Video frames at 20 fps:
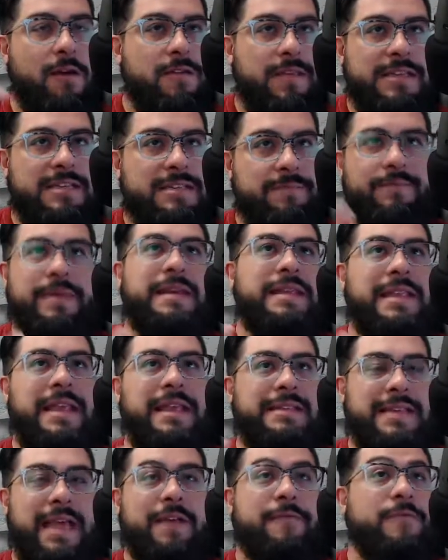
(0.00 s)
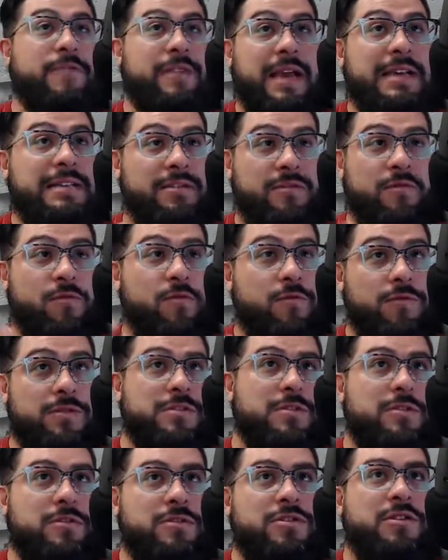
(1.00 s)
these big names advertise on Google
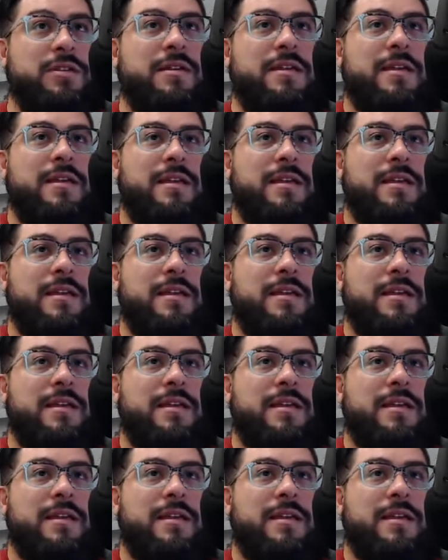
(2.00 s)
search.